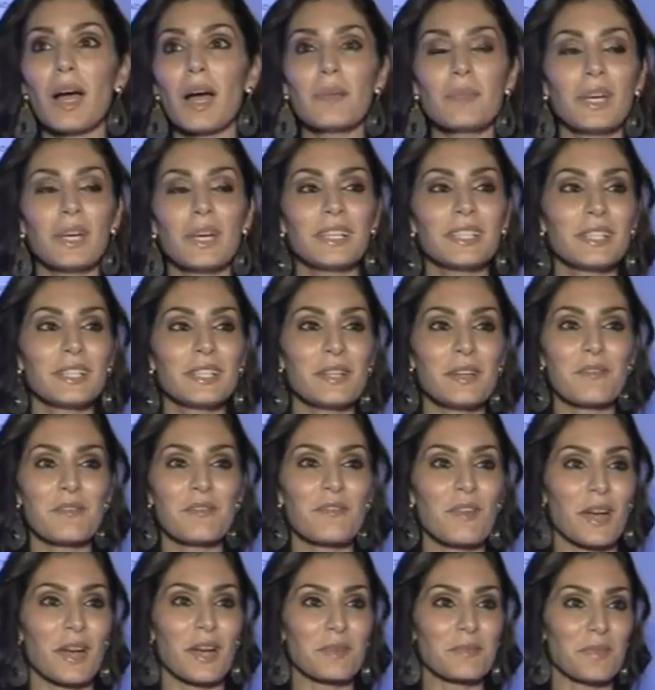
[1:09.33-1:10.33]
I mean, it didn't
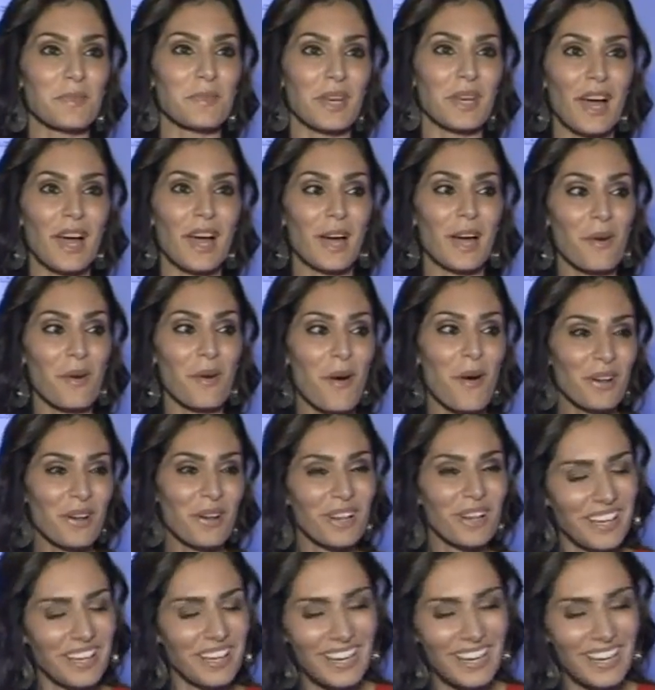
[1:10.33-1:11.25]
affect me at all.